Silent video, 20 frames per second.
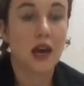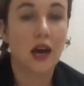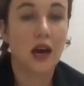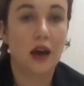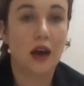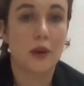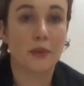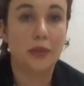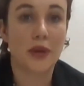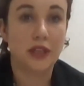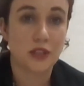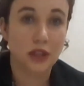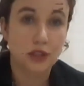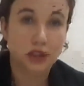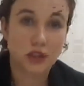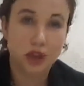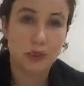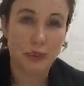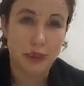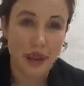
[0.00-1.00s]
It's
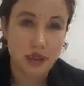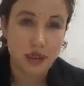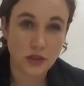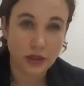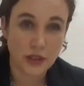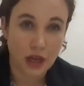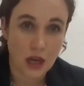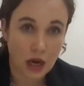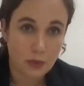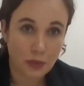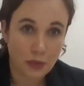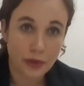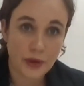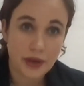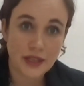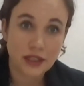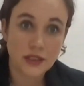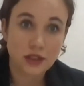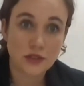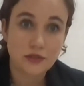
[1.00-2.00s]
also a manually
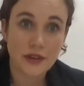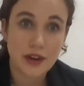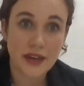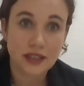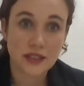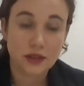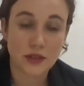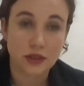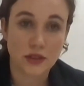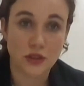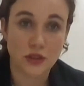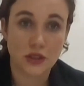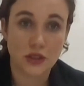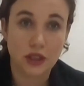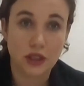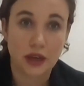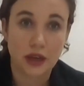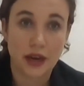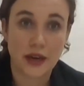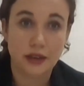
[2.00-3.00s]
operated device, which
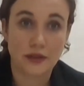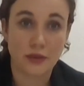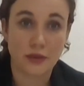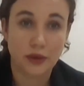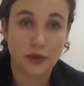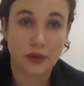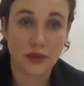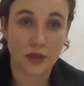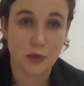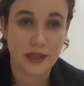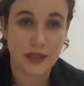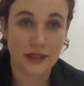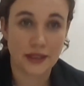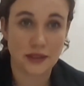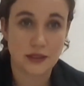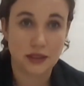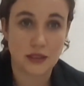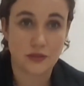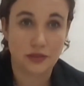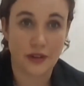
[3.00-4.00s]
is kind of one of the
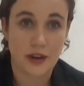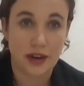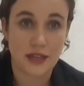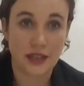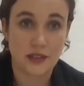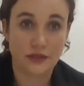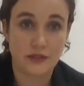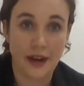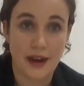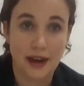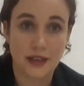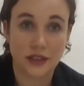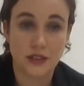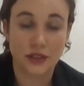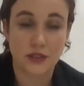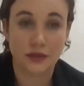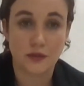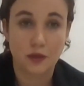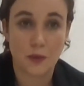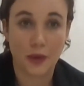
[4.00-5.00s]
biggest defining
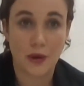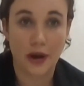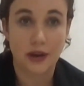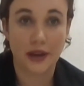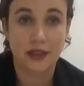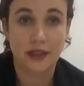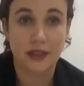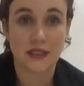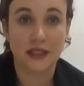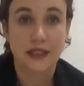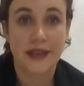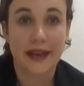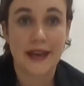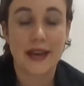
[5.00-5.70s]
factors of the product,